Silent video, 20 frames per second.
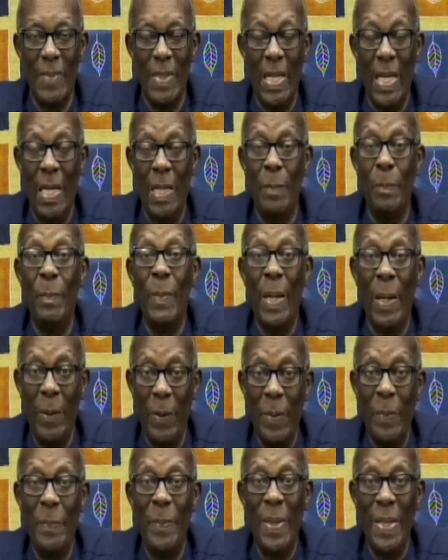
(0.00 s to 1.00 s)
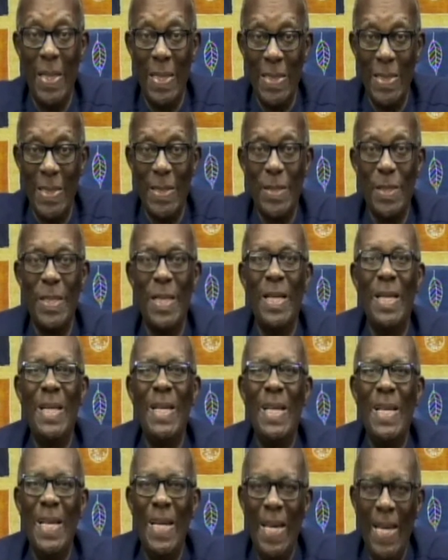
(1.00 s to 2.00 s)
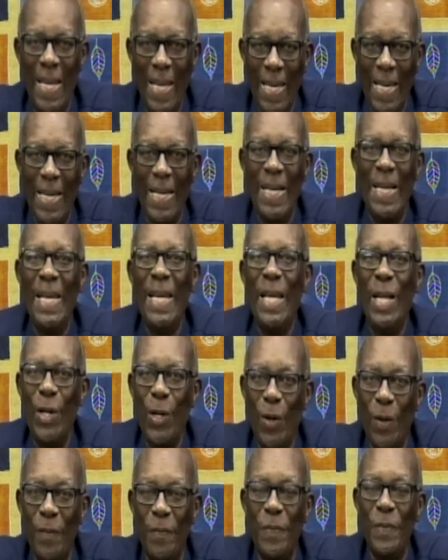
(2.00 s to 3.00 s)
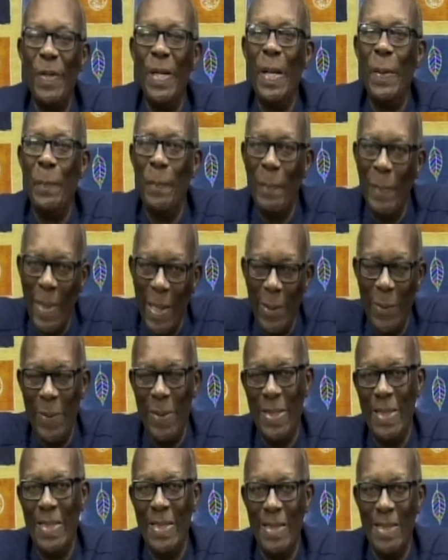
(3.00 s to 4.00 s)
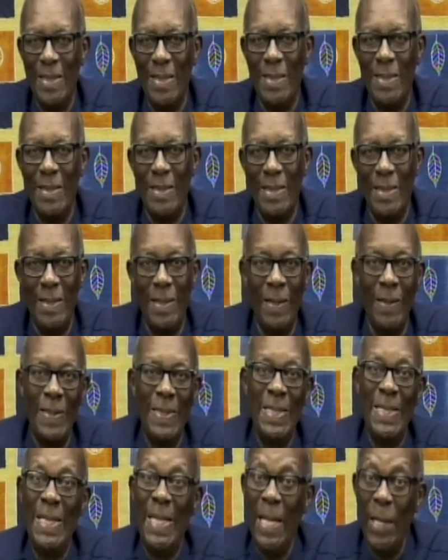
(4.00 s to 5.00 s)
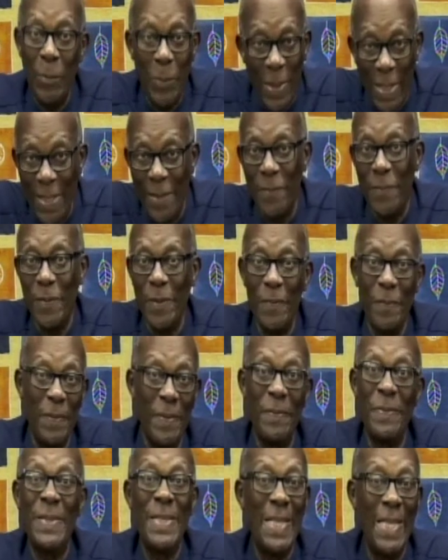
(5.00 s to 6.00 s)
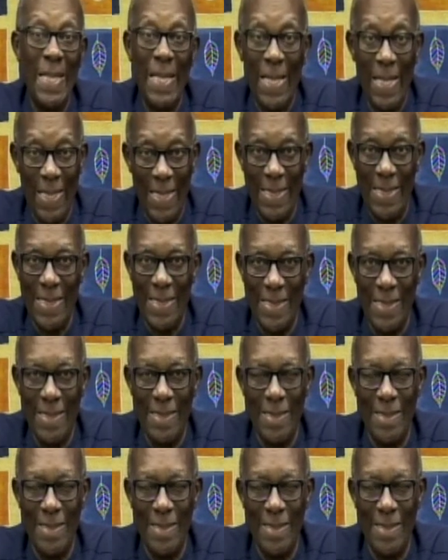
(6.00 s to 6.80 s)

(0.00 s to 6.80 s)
And married means legally, lawfully married, not dewed for 50 years.